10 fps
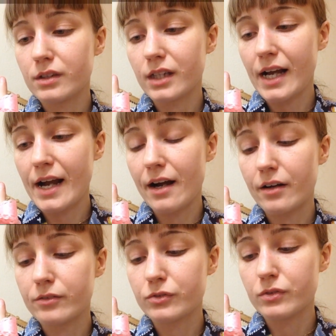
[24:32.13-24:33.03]

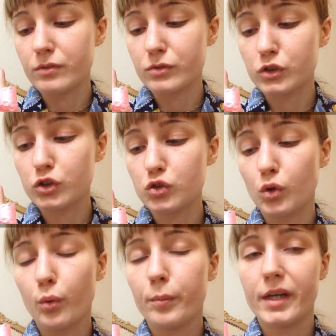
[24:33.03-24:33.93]
have
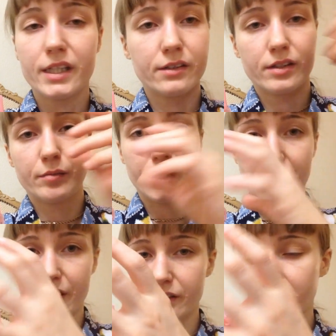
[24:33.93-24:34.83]
so many of them that
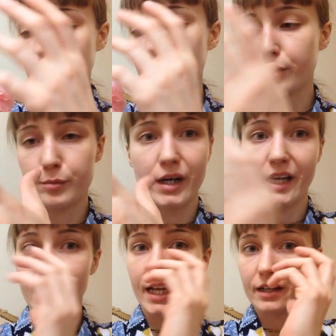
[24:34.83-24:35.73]
I could cover my
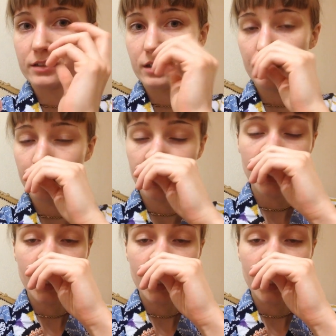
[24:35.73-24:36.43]
hand up.